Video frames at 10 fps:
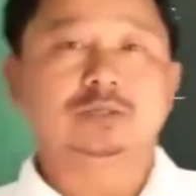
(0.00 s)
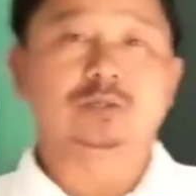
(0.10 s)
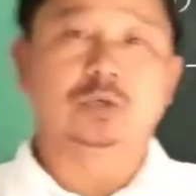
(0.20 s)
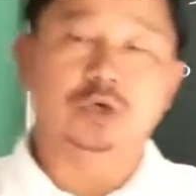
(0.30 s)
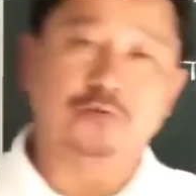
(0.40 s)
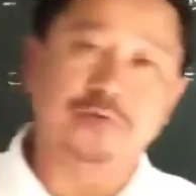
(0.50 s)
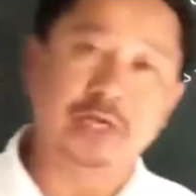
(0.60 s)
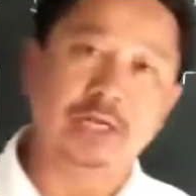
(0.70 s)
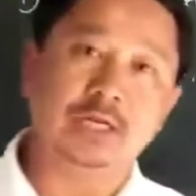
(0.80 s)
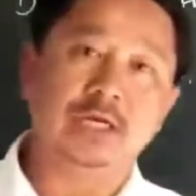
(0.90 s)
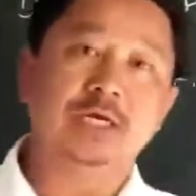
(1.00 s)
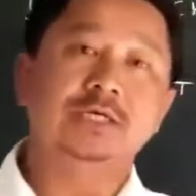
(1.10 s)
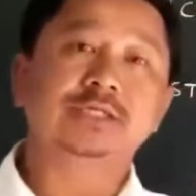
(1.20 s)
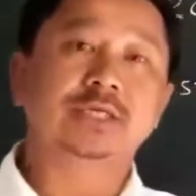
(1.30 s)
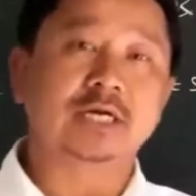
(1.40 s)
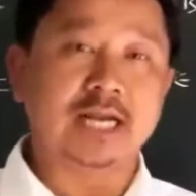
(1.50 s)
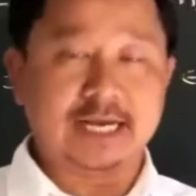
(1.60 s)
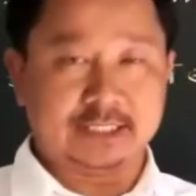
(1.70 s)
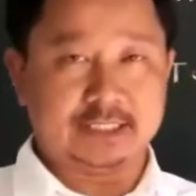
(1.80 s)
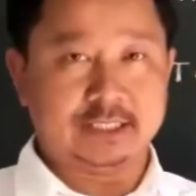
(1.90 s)
chlorophyll,
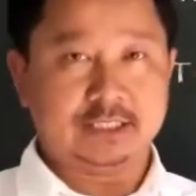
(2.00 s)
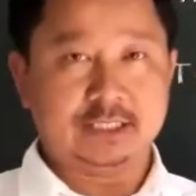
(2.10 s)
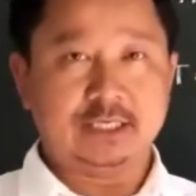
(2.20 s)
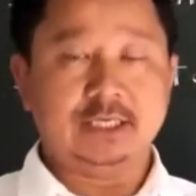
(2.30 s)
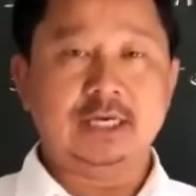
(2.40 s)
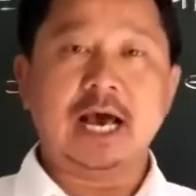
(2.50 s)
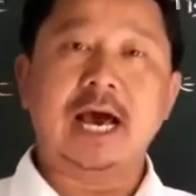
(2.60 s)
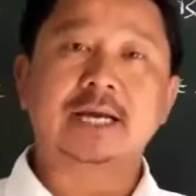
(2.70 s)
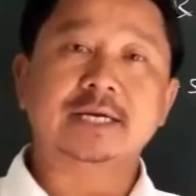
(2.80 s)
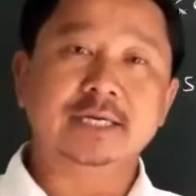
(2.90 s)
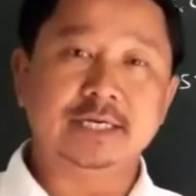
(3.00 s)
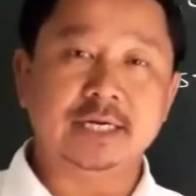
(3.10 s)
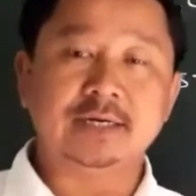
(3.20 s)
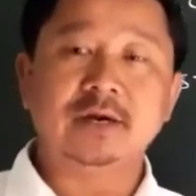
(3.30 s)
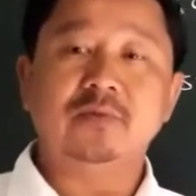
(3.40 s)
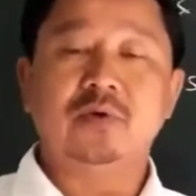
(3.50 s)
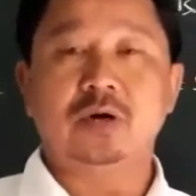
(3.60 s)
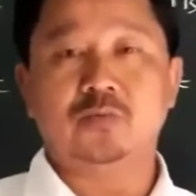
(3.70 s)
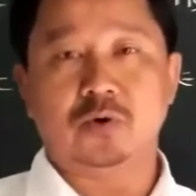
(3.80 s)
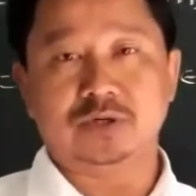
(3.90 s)
sunlight are needed
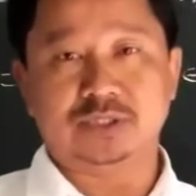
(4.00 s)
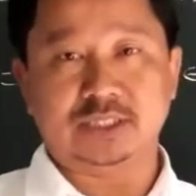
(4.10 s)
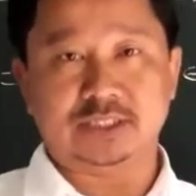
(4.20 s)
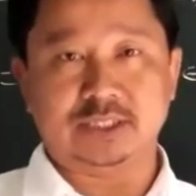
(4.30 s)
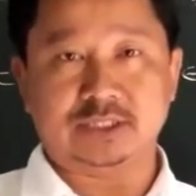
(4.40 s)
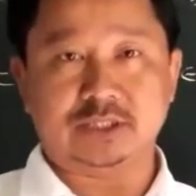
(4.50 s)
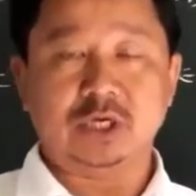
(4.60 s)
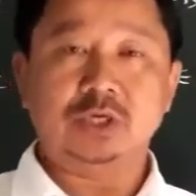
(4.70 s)
for photosynthesis.